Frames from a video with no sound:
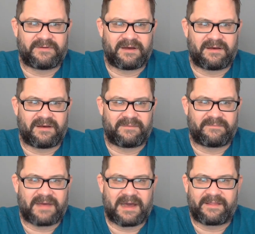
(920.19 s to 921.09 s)

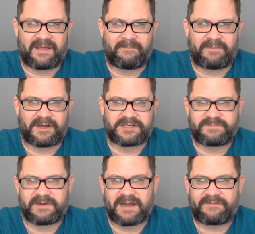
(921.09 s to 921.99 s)
out of that bunch,
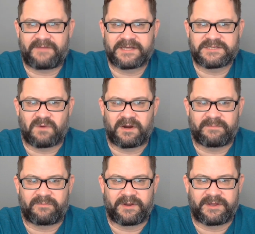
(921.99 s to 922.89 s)
but I think it's
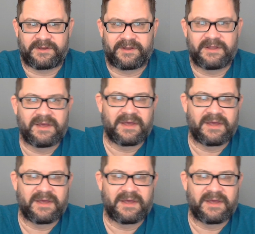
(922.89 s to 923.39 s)
working pretty good.